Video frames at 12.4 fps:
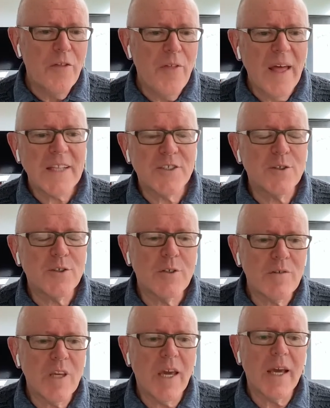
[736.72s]
That
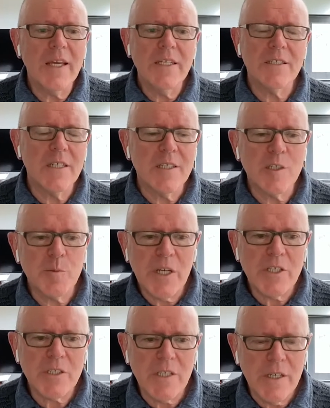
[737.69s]
sort of case,
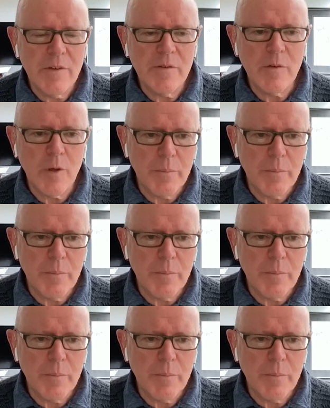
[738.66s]
especially if you've